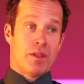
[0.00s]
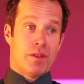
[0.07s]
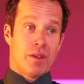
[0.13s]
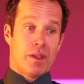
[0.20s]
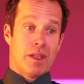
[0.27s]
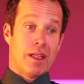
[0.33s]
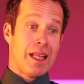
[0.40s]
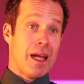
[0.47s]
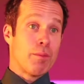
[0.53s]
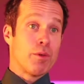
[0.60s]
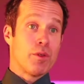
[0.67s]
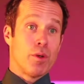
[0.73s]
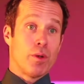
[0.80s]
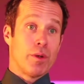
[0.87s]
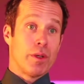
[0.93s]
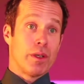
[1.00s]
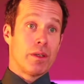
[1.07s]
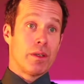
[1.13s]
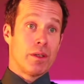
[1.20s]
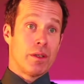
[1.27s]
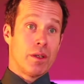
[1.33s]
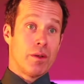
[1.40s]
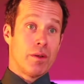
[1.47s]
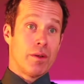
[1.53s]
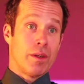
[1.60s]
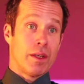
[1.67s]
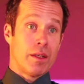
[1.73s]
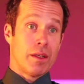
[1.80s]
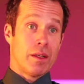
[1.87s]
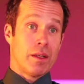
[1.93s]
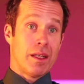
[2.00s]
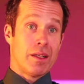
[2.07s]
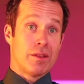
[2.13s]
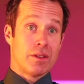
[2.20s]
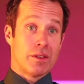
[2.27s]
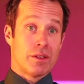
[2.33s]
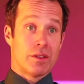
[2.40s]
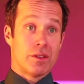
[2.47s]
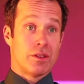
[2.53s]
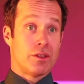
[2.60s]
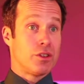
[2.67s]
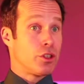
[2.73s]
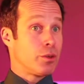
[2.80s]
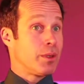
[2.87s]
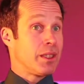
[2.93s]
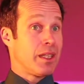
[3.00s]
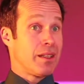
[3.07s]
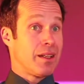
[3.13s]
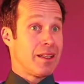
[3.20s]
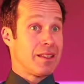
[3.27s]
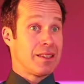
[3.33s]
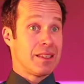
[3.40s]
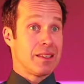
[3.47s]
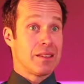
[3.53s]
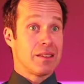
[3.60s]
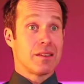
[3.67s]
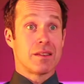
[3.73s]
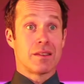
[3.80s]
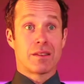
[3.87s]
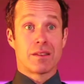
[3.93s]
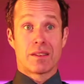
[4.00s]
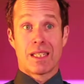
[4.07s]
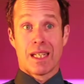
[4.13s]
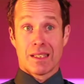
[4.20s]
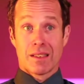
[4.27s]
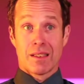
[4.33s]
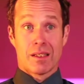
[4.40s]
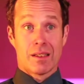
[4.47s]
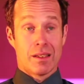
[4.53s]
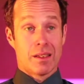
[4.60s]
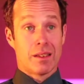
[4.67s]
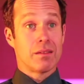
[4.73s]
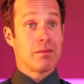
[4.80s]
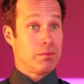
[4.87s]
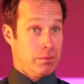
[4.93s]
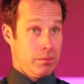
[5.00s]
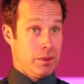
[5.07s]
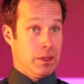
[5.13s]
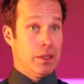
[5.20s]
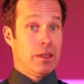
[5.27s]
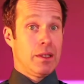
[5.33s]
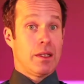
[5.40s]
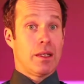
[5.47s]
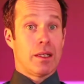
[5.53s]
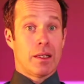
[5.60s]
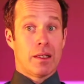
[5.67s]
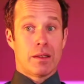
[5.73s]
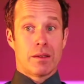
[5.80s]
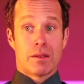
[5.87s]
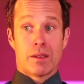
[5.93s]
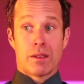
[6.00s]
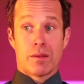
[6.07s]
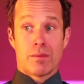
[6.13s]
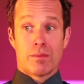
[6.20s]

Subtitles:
basically a laboratory, you know, that allows us to germinate ideas technically and